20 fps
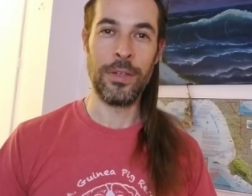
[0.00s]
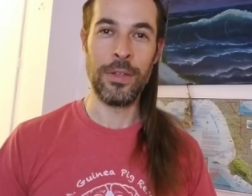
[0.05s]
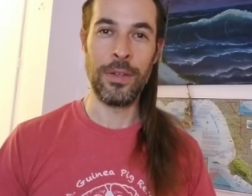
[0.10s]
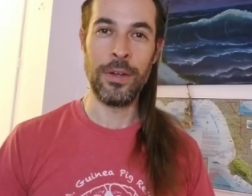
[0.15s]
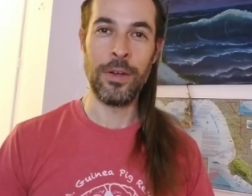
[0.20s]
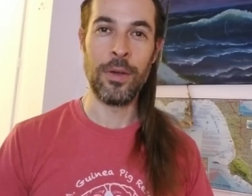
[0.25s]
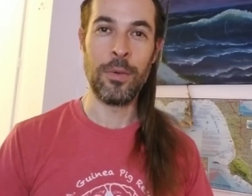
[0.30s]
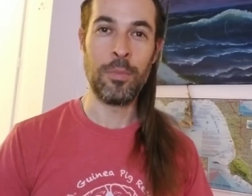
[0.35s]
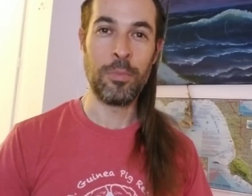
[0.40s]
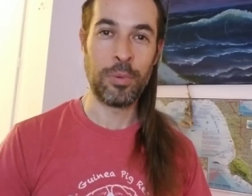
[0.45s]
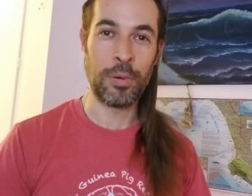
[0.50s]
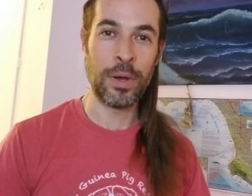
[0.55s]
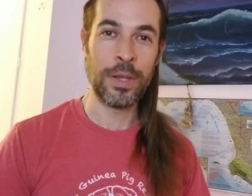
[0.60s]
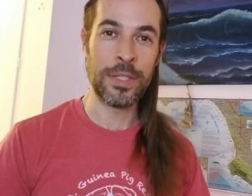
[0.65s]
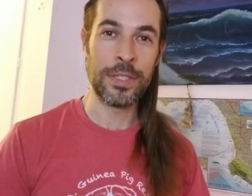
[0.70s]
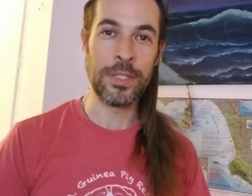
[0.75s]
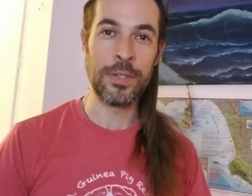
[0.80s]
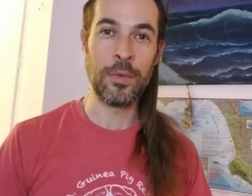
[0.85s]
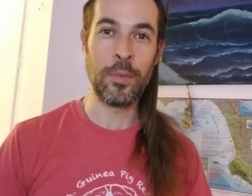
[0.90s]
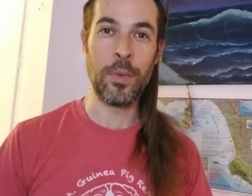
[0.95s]
you know,
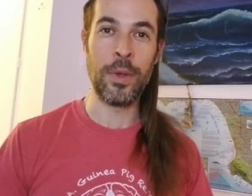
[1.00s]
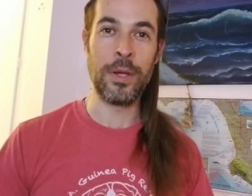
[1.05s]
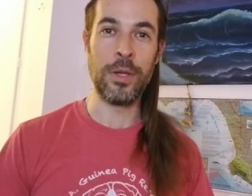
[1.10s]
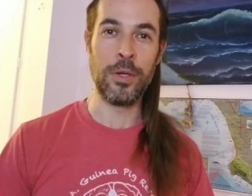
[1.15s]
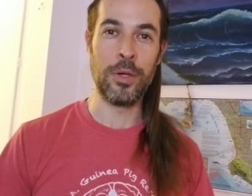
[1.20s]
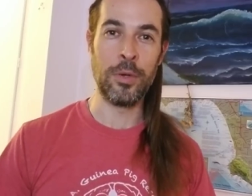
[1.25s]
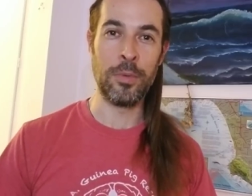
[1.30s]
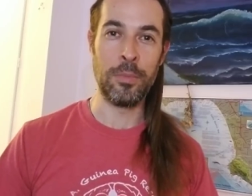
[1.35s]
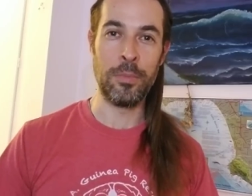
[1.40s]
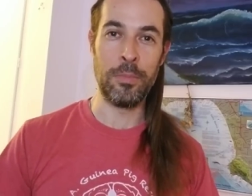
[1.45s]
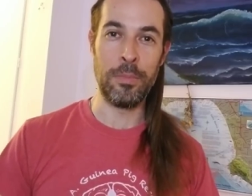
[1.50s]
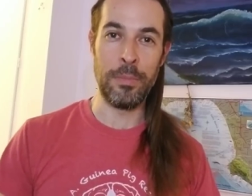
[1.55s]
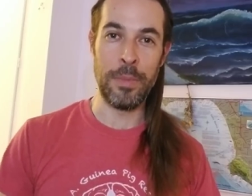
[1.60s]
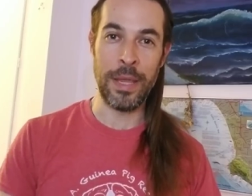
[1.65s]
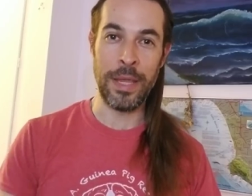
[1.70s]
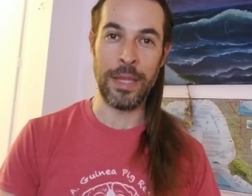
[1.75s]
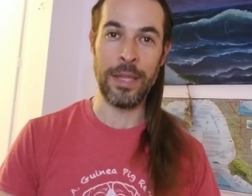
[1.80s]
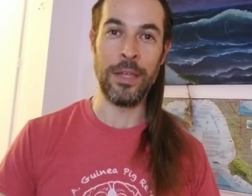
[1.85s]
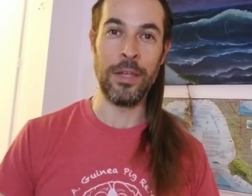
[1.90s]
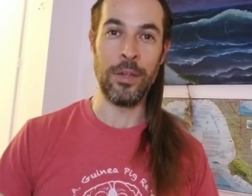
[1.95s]
present when you're
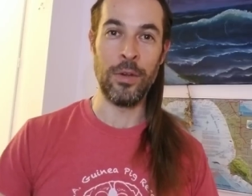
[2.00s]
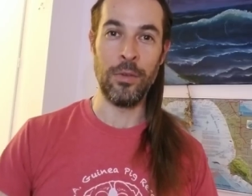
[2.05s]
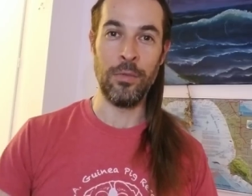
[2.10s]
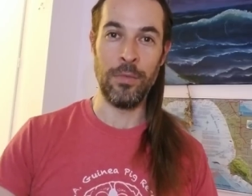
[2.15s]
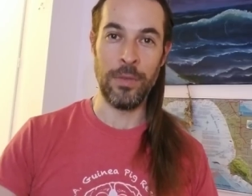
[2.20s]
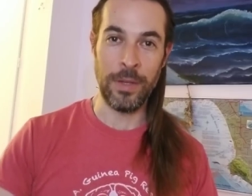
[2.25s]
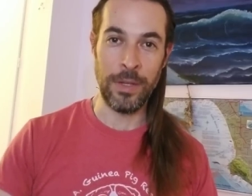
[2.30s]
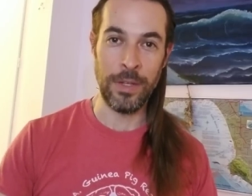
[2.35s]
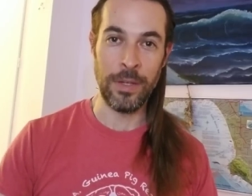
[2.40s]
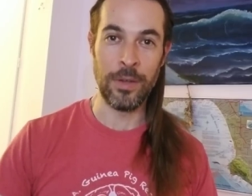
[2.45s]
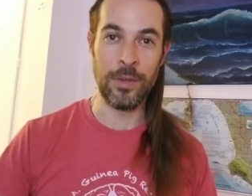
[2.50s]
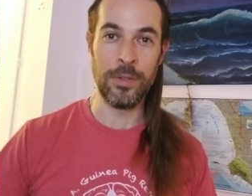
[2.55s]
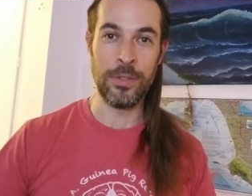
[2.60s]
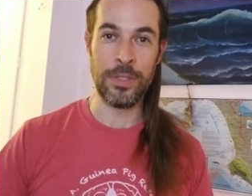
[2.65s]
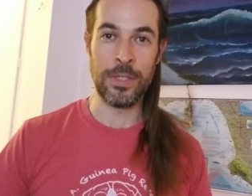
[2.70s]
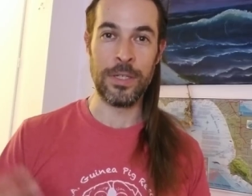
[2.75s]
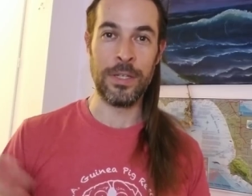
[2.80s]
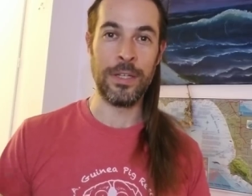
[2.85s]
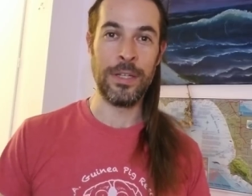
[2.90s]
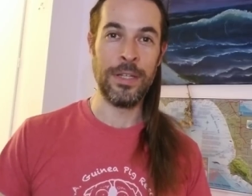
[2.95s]
making your
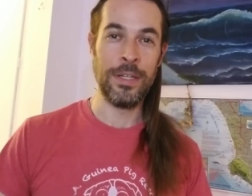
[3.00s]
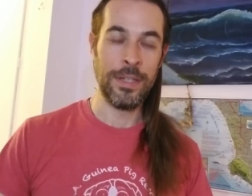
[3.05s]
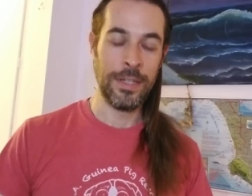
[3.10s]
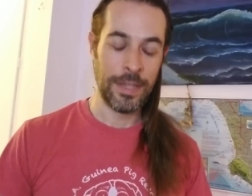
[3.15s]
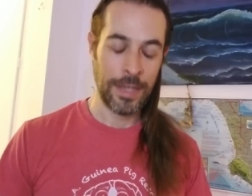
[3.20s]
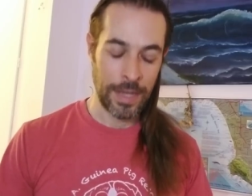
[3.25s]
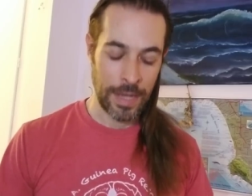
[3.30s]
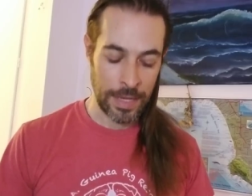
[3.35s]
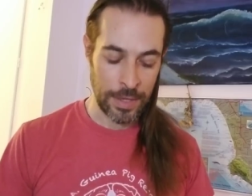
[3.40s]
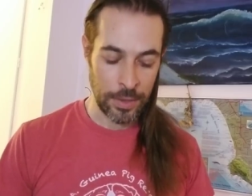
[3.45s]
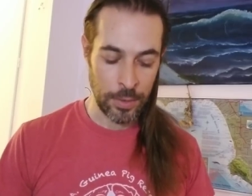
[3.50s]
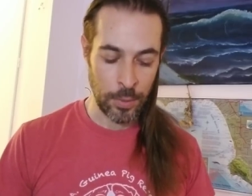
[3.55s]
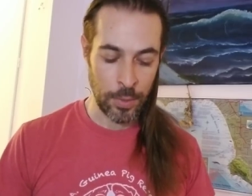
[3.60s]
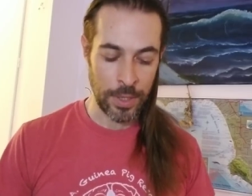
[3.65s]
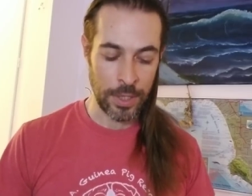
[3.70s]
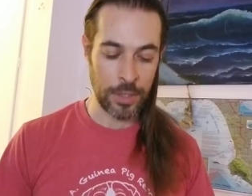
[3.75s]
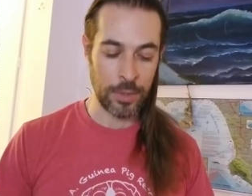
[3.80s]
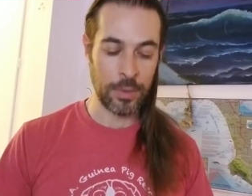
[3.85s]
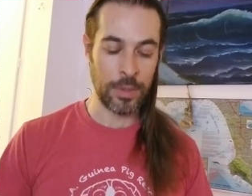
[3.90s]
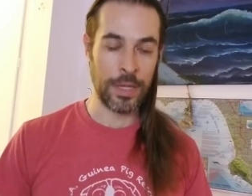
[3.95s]
videos and and the
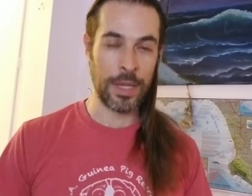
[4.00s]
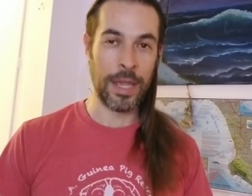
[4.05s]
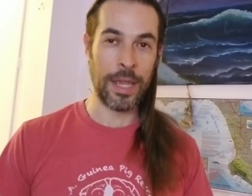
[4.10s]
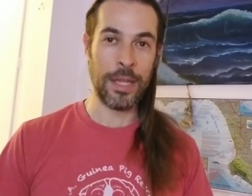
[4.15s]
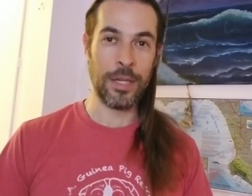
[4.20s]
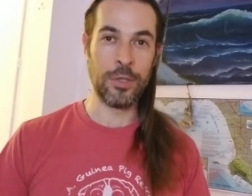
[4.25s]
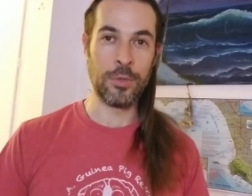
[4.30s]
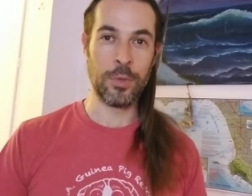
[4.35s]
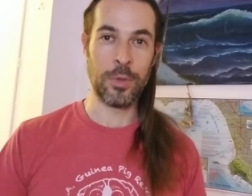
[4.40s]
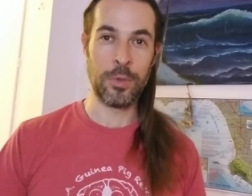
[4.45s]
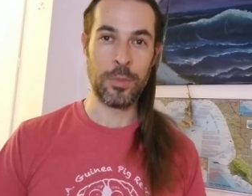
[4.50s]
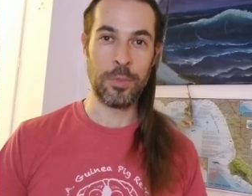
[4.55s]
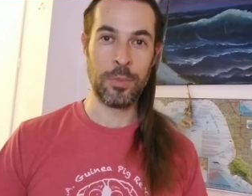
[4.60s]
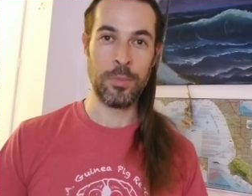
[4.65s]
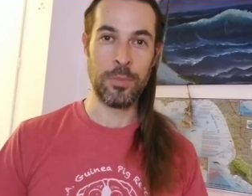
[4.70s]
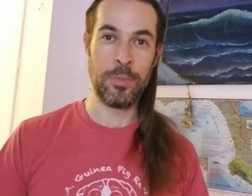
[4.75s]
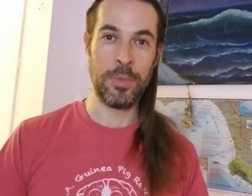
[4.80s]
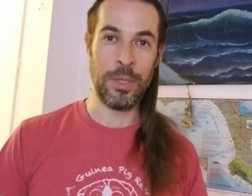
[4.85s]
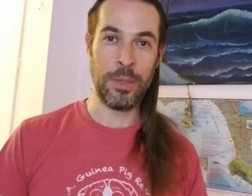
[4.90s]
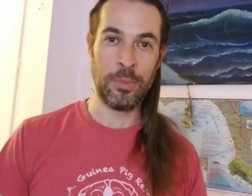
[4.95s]
way you engage with
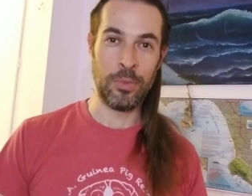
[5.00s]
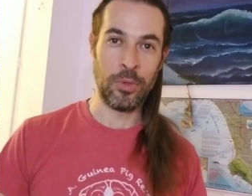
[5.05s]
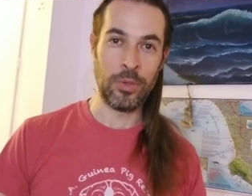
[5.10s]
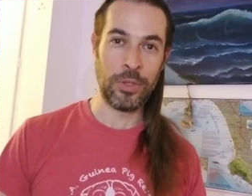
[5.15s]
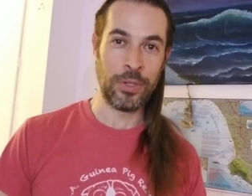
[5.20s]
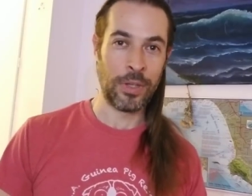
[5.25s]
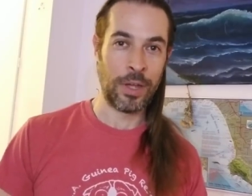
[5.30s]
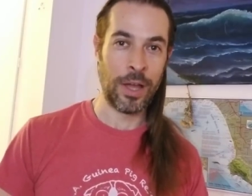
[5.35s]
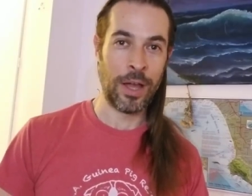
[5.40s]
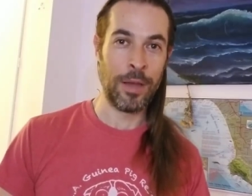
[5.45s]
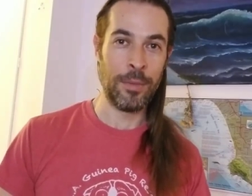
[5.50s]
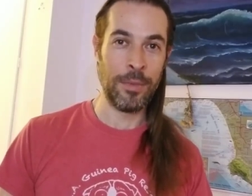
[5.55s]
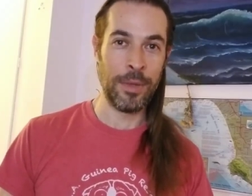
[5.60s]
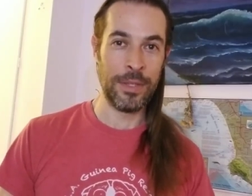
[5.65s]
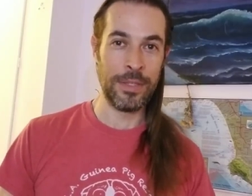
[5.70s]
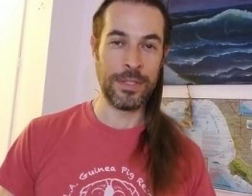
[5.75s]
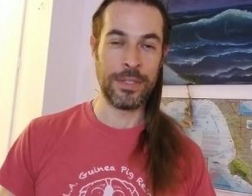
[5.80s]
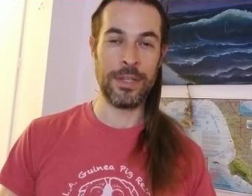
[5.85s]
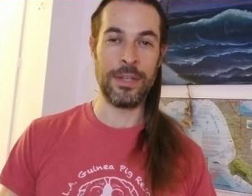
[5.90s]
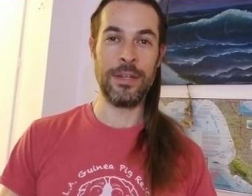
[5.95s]
people and
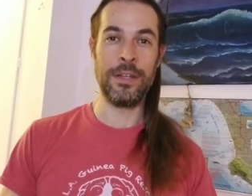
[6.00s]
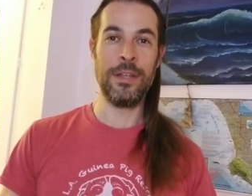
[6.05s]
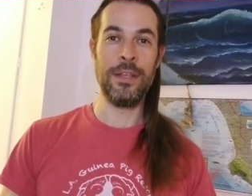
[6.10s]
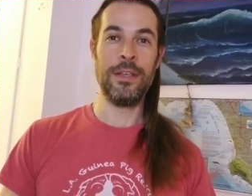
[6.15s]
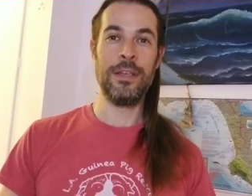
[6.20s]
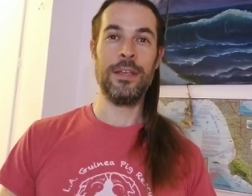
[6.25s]
comments and